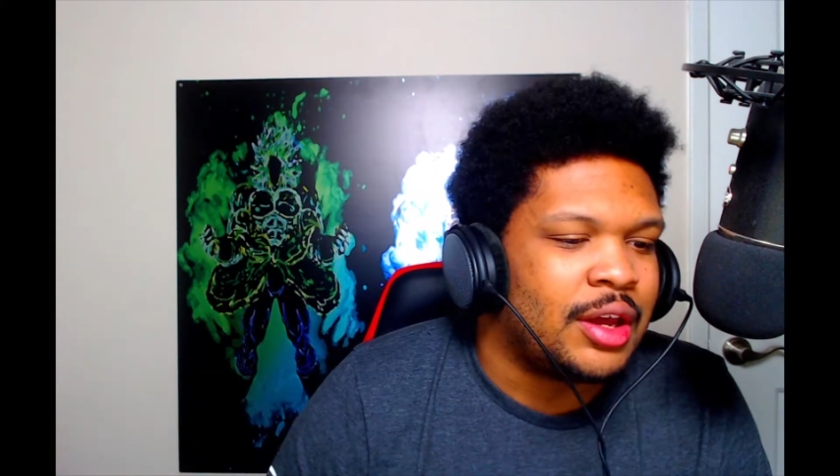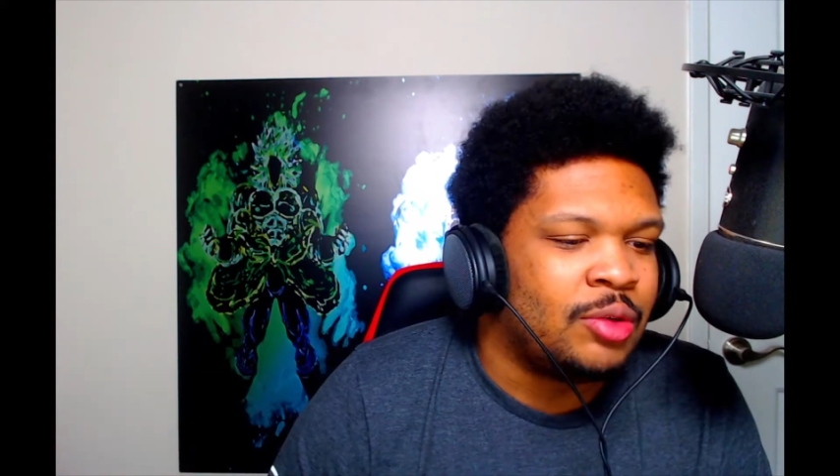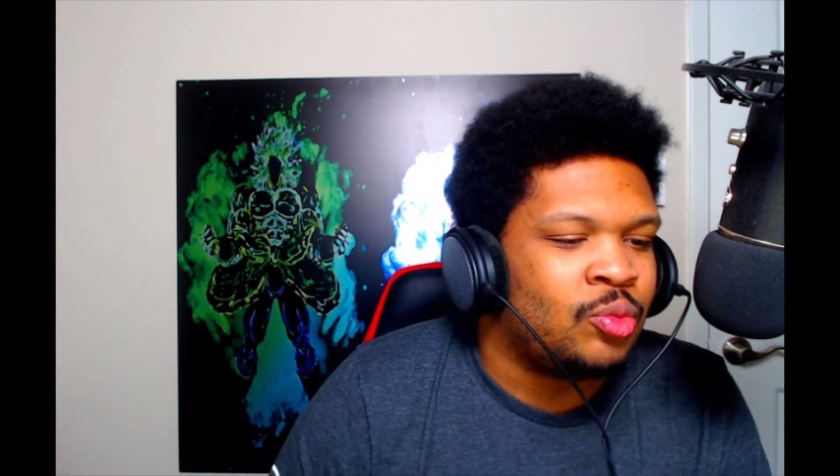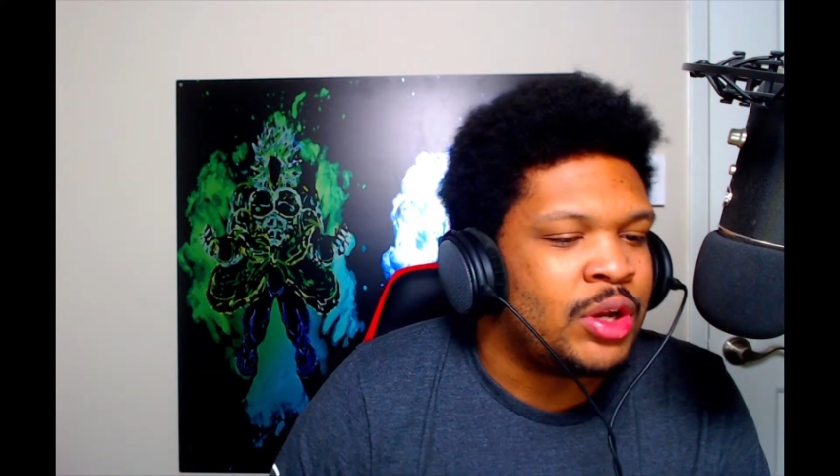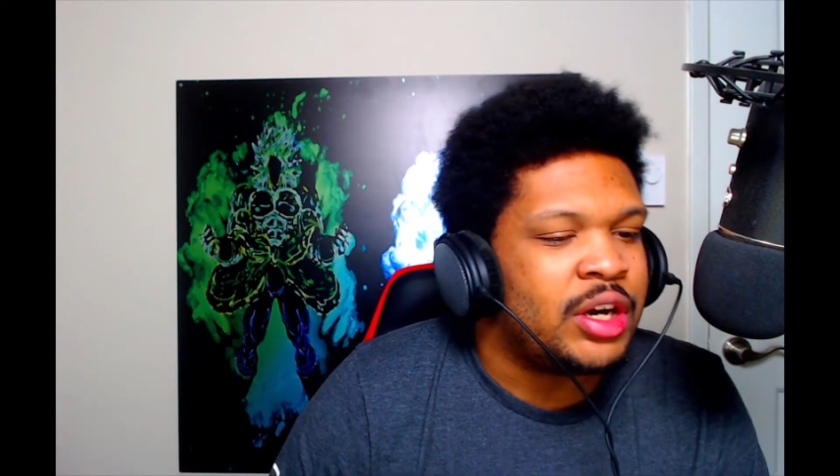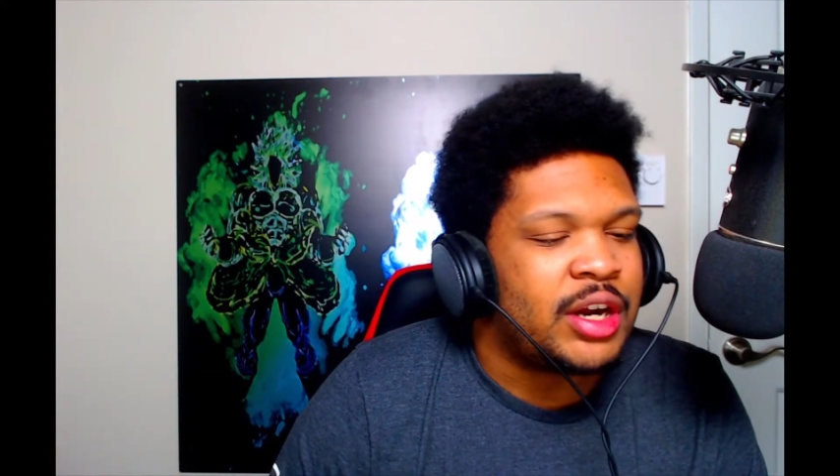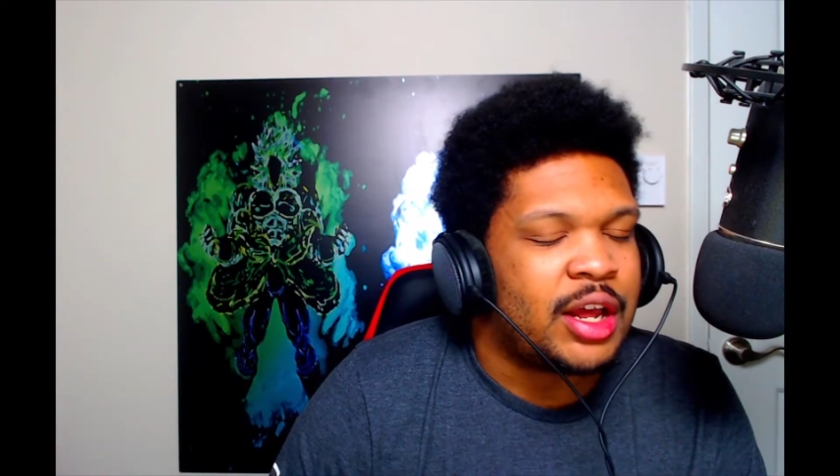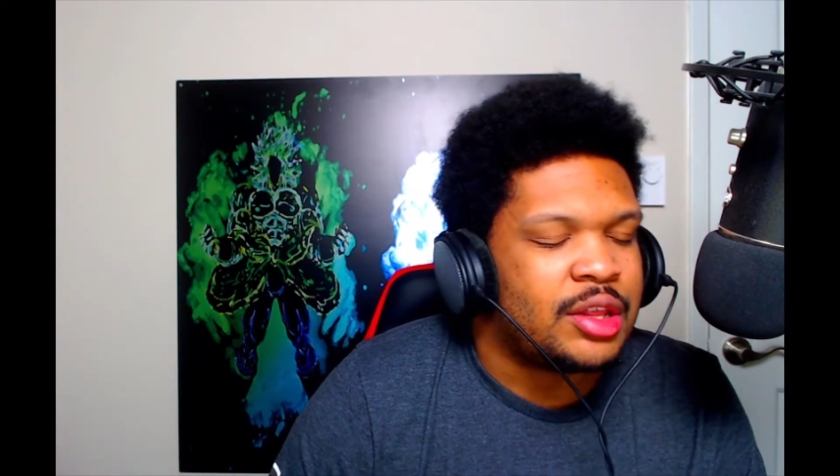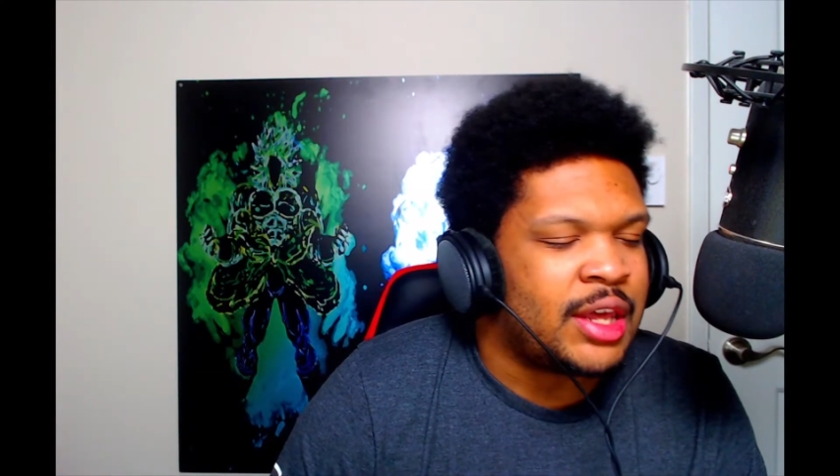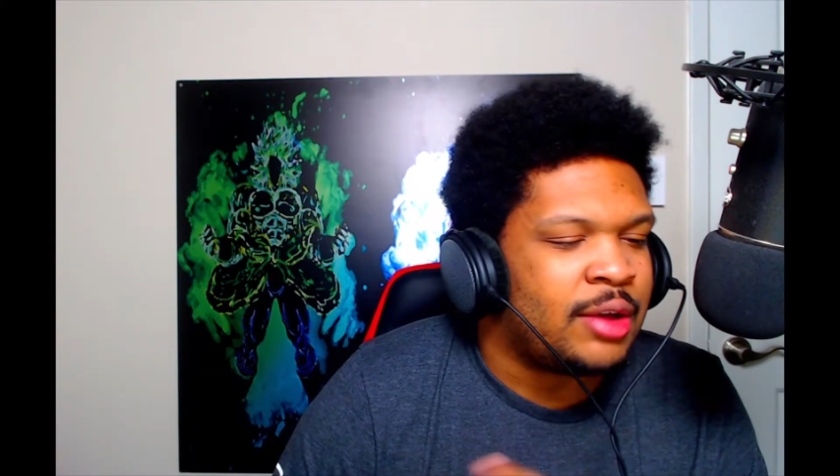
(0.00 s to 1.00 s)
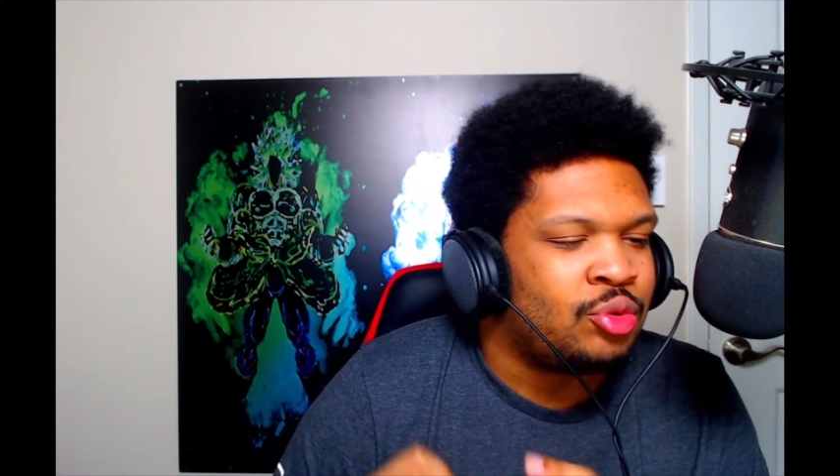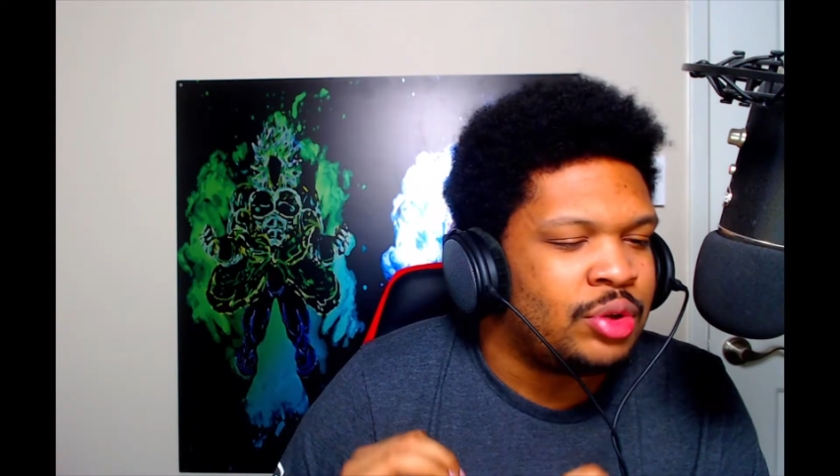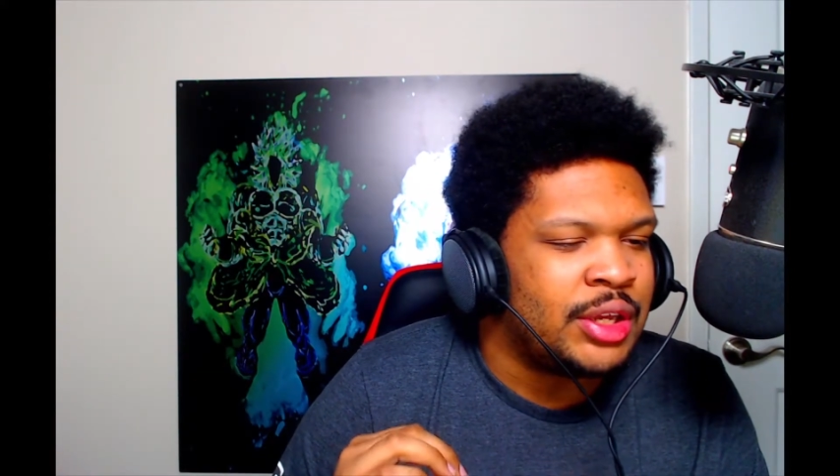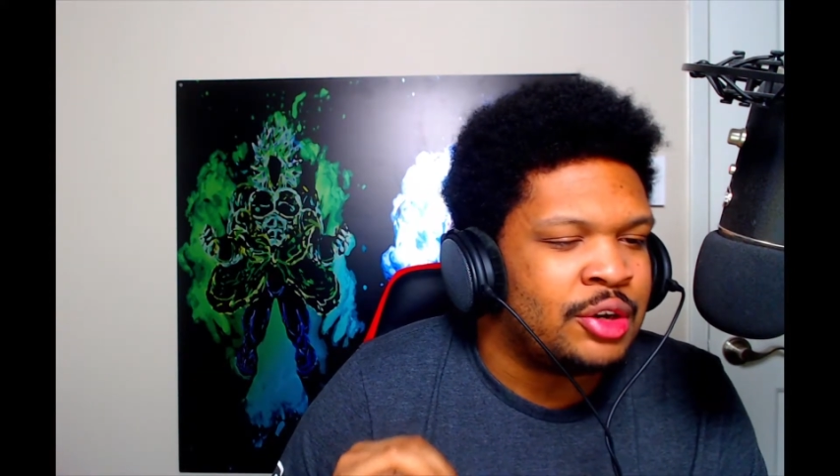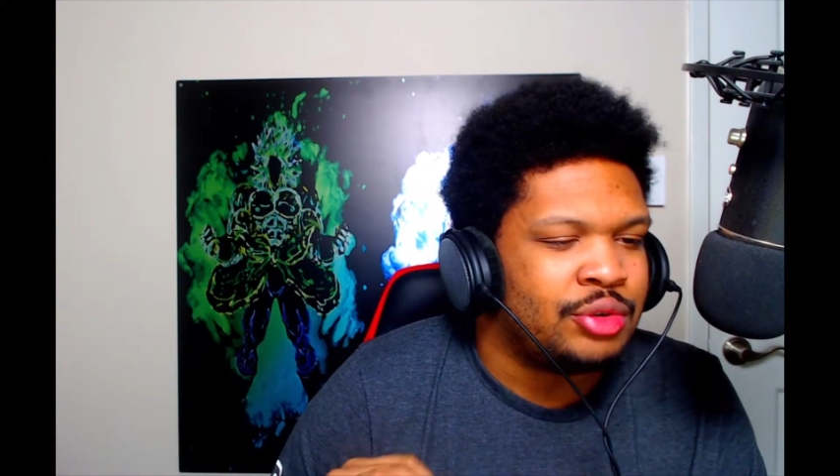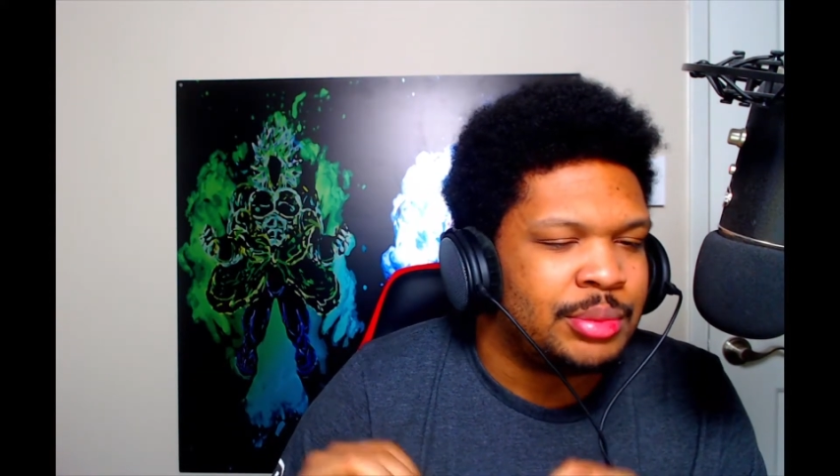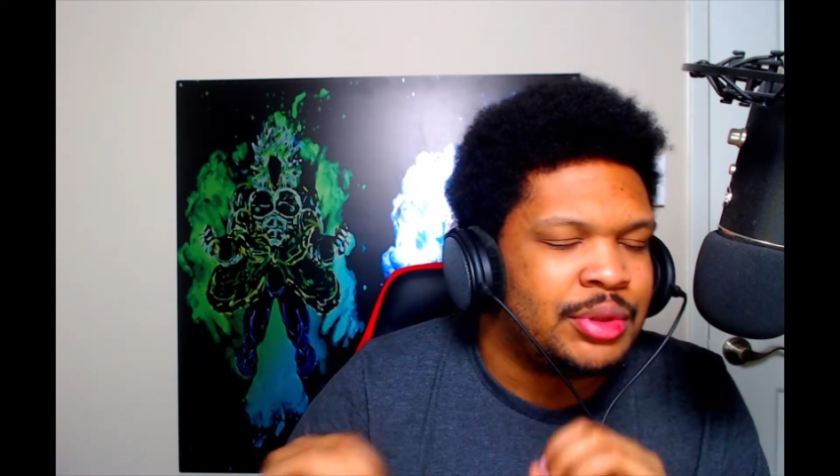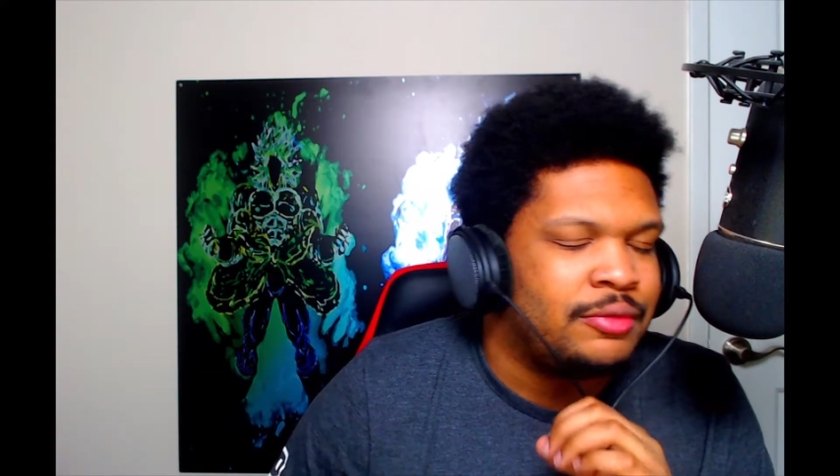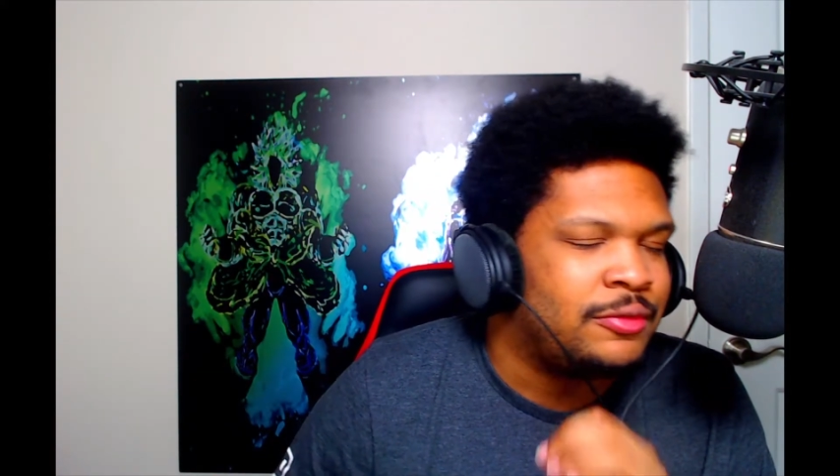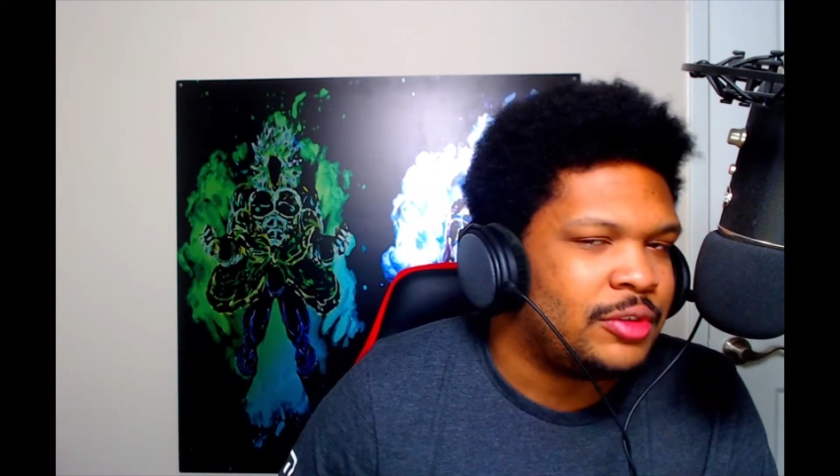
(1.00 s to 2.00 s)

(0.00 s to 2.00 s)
I wonder how that will interrupt the